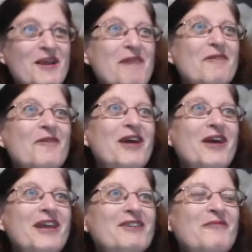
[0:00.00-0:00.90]
But when you're
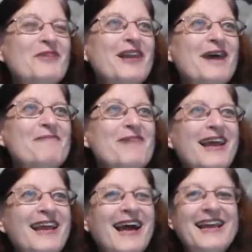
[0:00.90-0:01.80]
someone like
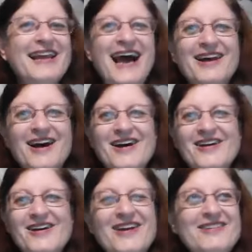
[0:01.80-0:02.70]
me and Anna,
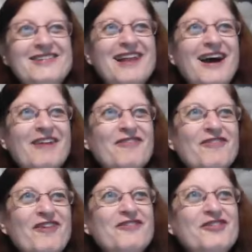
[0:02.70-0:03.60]
who's like
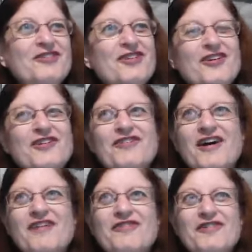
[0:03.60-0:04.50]
5'2",
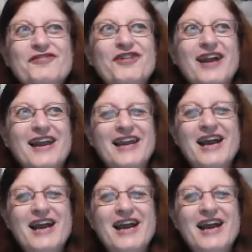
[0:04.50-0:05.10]
5'3",